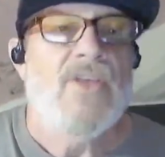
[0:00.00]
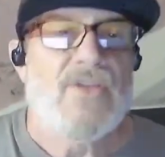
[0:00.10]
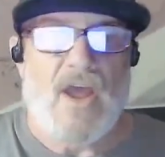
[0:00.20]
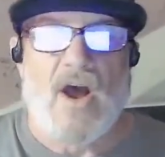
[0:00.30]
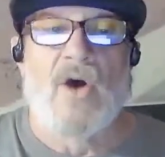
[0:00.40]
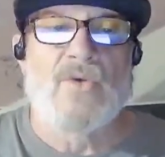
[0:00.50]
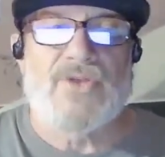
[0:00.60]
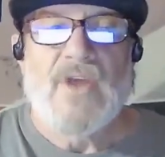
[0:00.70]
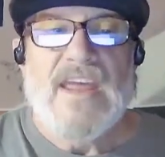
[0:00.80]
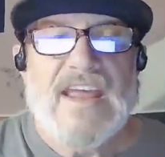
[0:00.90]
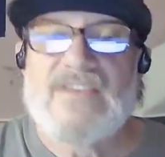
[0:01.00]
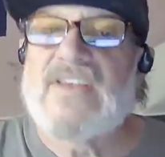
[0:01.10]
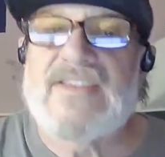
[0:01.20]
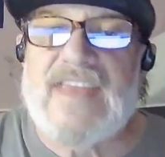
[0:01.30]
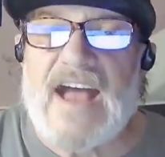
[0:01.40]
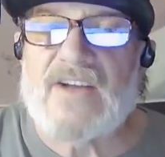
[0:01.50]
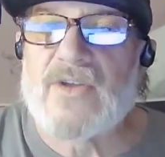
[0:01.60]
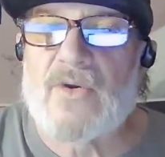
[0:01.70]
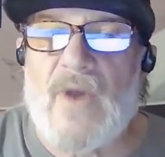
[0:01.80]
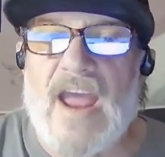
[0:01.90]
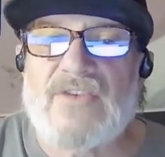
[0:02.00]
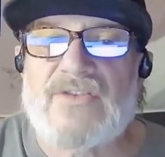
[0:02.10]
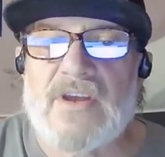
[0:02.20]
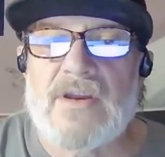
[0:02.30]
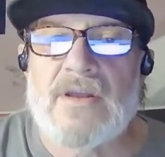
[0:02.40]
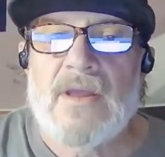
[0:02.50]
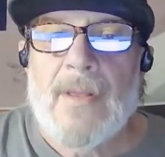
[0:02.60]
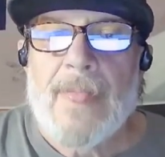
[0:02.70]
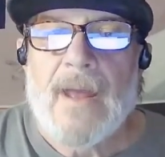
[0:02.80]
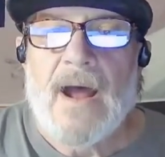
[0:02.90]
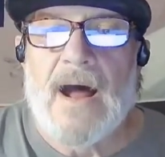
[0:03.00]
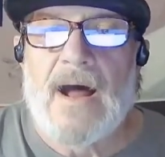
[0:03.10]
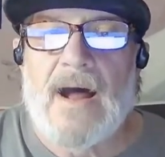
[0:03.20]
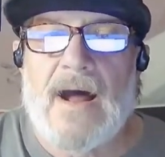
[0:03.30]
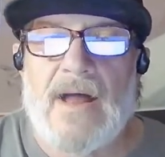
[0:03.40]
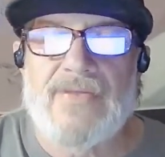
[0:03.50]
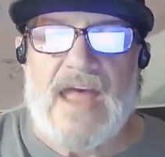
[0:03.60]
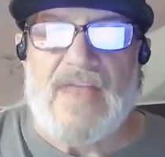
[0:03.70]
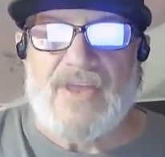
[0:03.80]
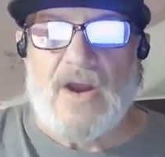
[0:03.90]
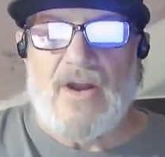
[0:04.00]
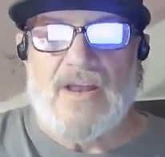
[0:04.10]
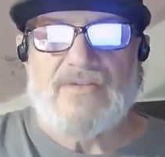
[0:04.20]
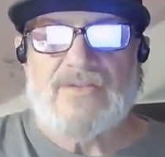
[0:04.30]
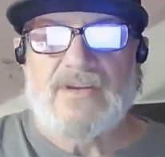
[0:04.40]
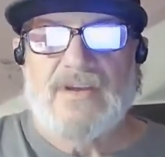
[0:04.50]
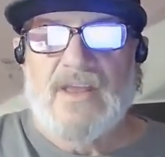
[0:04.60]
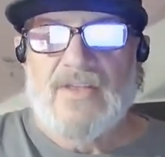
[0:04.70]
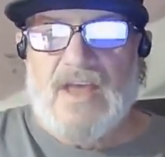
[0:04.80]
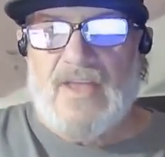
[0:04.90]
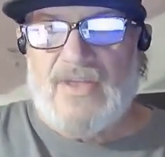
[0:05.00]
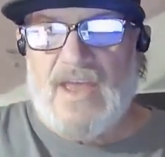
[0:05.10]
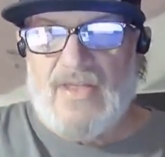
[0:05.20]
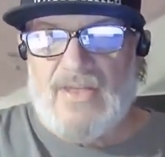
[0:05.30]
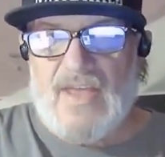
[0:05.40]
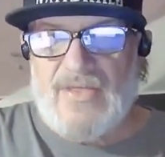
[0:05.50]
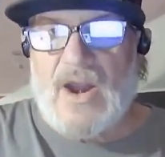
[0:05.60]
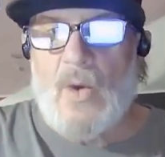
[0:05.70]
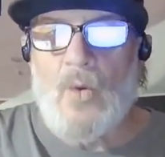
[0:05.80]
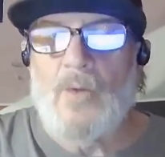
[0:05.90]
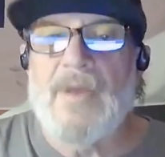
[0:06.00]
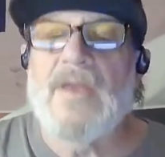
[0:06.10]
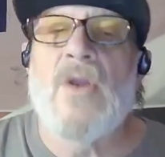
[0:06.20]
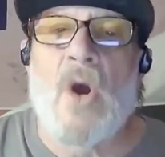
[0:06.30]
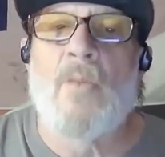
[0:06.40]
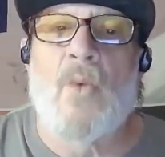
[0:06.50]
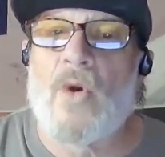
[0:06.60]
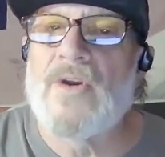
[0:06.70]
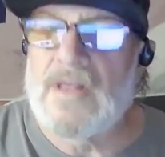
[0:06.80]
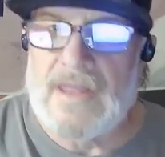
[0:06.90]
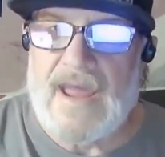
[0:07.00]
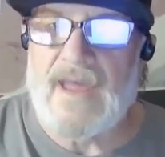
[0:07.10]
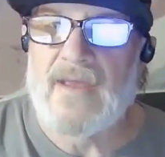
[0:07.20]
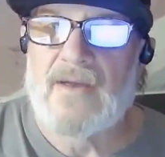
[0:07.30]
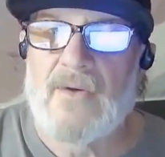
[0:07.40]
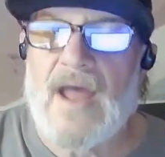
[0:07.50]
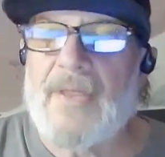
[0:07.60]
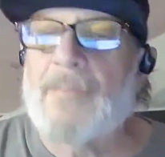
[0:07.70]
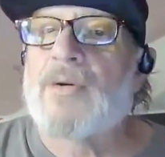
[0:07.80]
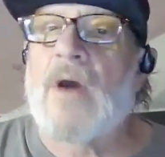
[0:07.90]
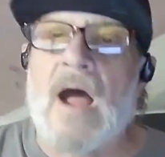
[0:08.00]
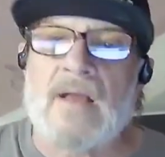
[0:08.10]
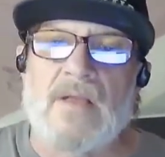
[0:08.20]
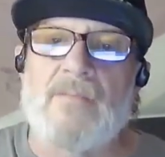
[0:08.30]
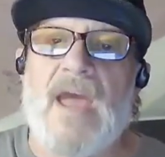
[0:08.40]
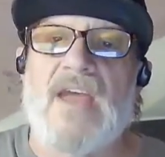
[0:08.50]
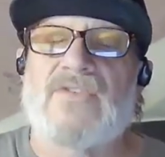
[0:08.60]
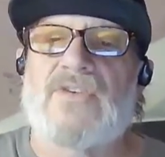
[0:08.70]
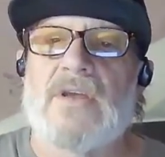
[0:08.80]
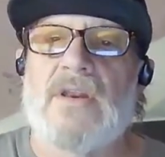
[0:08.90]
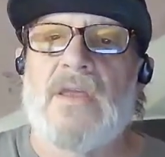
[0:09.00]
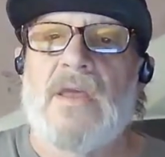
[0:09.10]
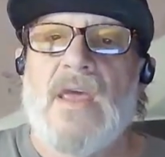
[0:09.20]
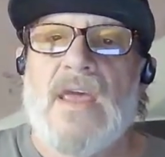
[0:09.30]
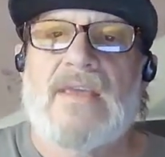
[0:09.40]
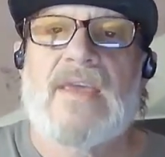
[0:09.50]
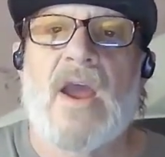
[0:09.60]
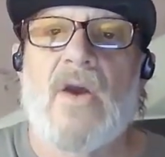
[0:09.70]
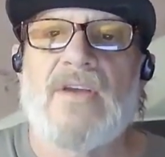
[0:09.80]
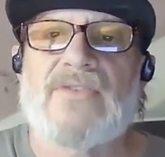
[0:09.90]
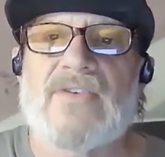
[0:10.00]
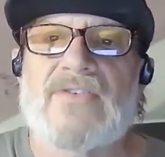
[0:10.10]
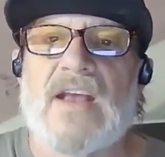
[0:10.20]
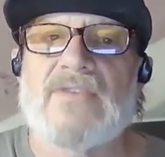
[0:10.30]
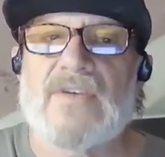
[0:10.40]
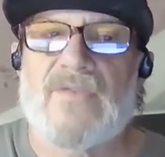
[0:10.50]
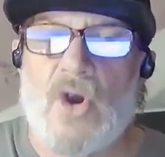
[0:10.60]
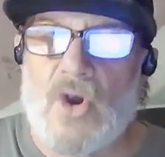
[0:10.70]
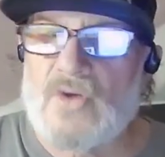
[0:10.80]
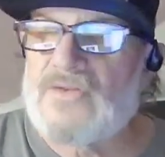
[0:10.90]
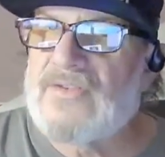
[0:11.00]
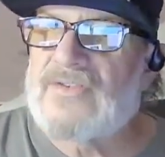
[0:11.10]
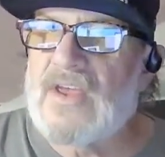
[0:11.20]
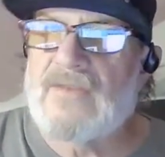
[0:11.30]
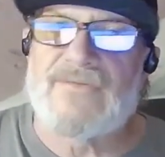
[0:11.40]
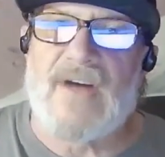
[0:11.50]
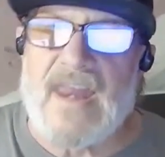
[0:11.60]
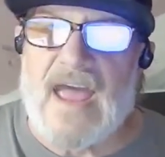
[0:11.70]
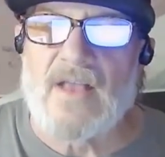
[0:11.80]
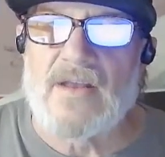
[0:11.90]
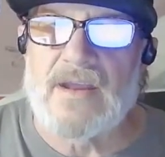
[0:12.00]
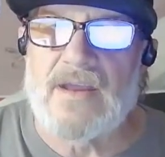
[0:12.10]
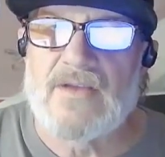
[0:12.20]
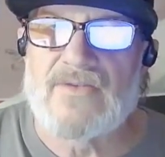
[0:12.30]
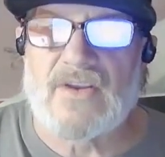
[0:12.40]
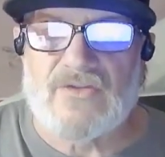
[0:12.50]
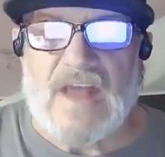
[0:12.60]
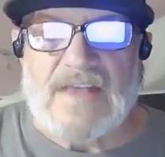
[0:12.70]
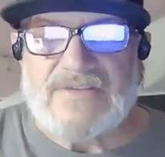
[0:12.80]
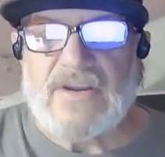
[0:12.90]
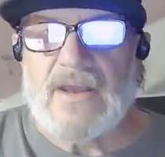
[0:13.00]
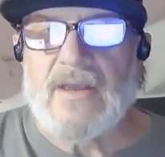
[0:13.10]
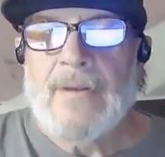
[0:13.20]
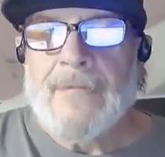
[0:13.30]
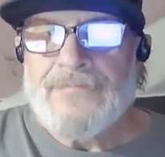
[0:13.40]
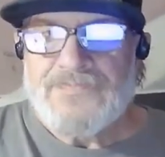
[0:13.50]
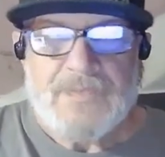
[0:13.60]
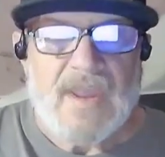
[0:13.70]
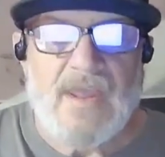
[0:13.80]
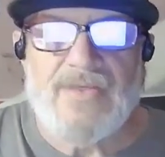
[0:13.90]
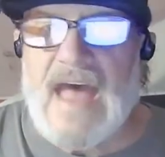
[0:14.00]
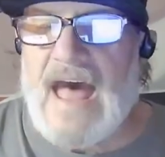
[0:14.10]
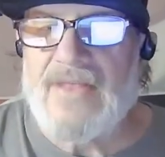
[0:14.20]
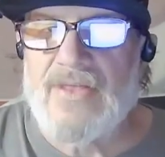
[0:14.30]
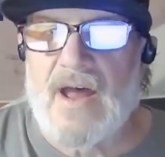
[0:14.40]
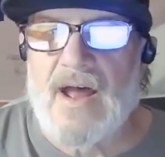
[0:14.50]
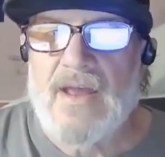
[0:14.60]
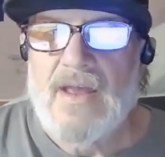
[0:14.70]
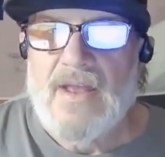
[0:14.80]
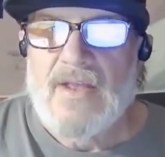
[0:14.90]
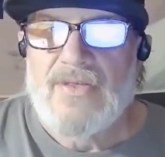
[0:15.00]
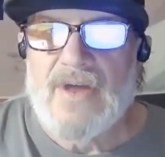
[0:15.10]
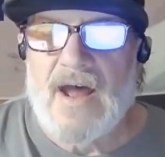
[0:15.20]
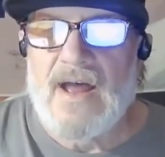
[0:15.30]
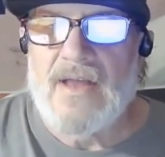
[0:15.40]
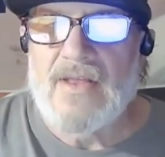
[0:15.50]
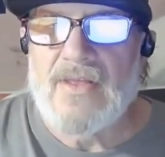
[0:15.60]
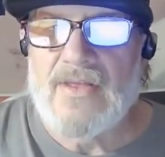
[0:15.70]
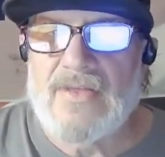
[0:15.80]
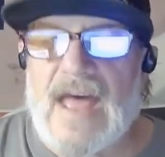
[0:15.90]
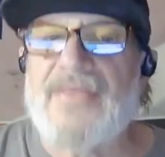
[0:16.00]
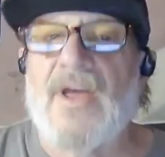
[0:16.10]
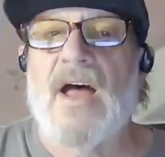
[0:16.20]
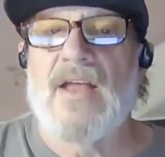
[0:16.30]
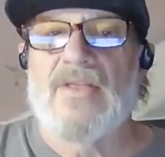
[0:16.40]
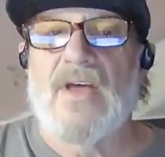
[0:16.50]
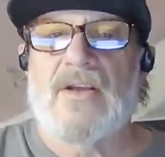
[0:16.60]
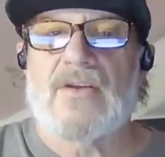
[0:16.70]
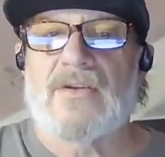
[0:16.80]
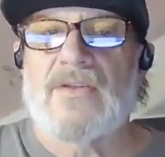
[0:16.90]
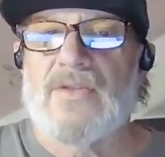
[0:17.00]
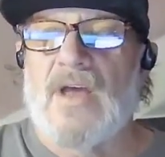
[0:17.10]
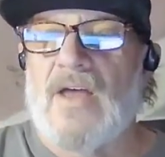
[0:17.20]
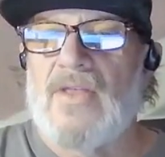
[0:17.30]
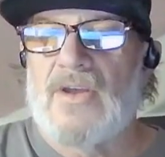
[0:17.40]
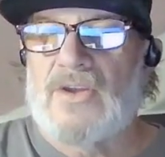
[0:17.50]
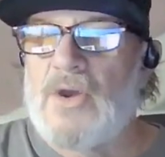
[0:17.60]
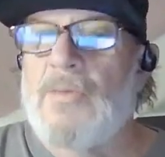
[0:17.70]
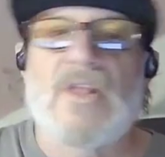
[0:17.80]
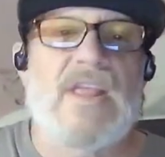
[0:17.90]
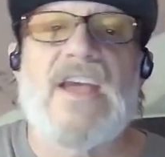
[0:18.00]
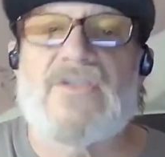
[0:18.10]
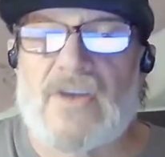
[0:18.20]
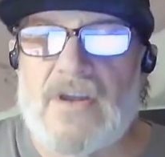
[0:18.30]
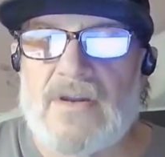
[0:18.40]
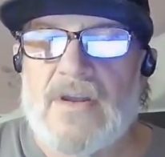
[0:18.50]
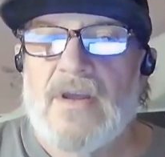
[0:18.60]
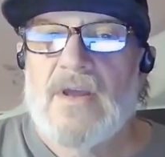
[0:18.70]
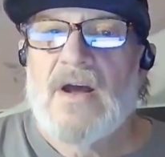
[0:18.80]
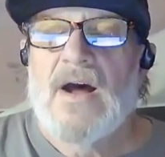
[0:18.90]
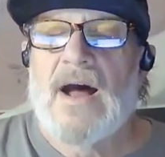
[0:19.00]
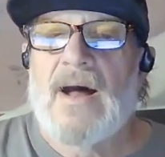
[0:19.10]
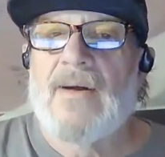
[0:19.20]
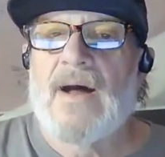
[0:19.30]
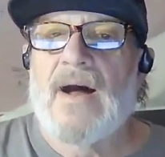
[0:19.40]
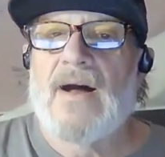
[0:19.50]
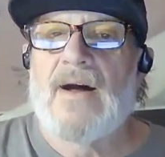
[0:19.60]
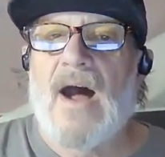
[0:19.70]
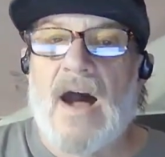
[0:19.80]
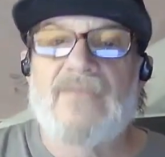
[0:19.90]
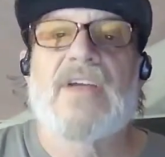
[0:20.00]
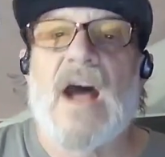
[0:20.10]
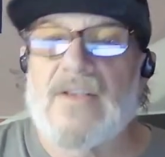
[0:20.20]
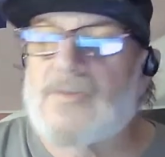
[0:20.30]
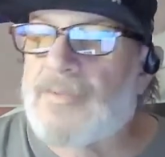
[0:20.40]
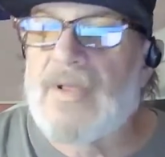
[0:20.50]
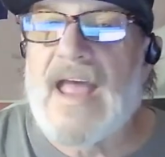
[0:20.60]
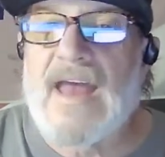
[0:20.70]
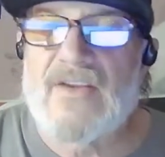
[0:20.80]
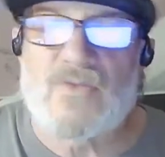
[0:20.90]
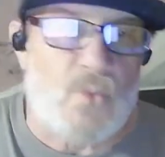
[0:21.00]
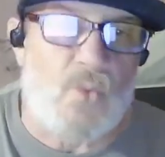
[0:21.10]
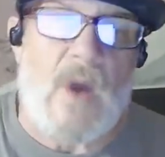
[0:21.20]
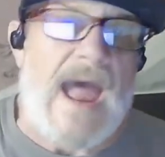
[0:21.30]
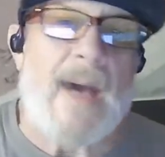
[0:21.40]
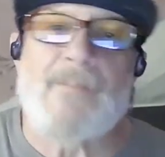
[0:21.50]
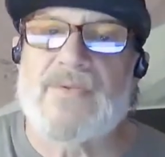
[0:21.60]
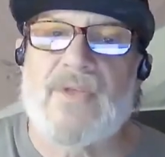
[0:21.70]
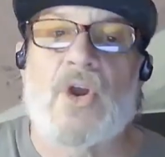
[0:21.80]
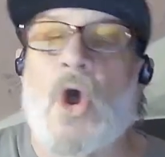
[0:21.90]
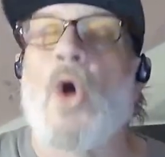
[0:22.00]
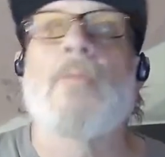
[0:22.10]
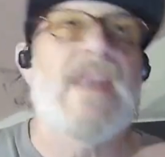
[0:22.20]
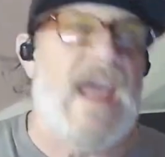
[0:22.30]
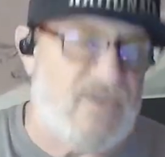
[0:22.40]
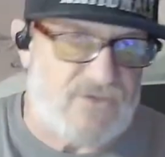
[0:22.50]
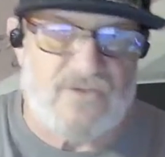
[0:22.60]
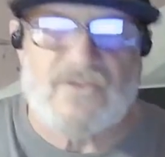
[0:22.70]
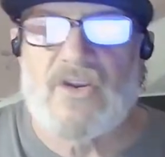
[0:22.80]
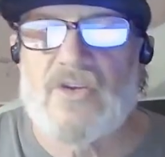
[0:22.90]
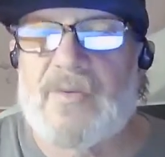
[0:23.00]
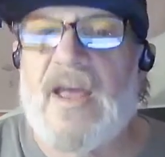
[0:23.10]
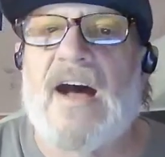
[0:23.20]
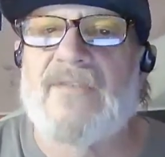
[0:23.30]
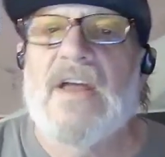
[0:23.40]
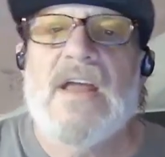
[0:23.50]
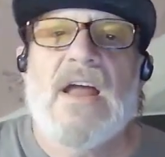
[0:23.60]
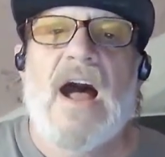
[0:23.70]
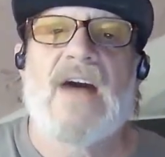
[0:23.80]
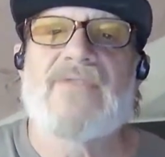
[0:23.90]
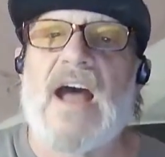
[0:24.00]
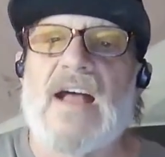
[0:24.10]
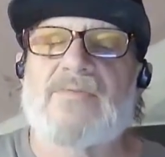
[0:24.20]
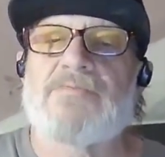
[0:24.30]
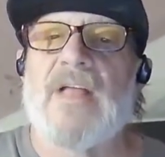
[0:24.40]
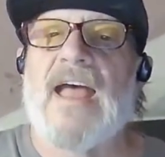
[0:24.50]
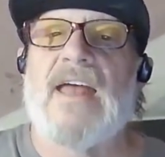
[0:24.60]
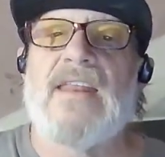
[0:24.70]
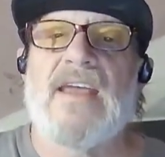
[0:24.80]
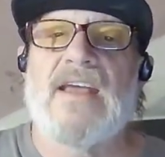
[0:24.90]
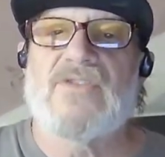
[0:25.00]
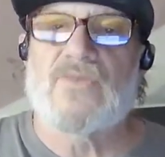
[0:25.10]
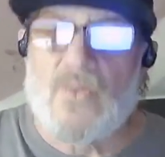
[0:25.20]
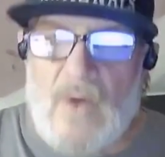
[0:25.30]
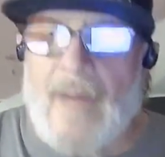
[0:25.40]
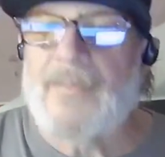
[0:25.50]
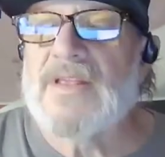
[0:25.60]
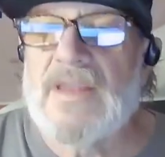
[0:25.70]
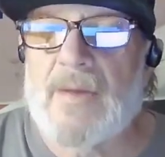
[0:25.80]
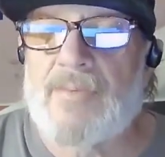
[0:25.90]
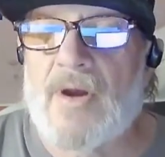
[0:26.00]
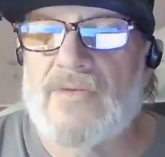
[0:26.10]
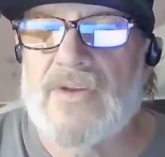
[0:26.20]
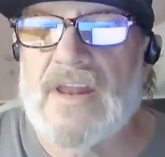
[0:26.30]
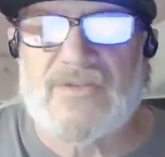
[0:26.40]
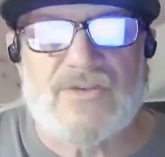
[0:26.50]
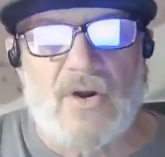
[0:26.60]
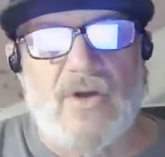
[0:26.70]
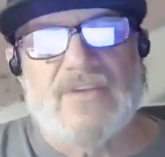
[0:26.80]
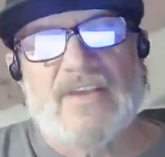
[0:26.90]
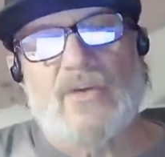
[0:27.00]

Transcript: The oath is a declaration uh, uh, that there is that that that there will be no more delay. Right, the proclamation carries a sense of urgency and finality, suggesting that the the that the the the, the accumulation uh, uh, of God's plan is rapid. The culmination, excuse me, of of God's plan is rapidly approaching. It serves as a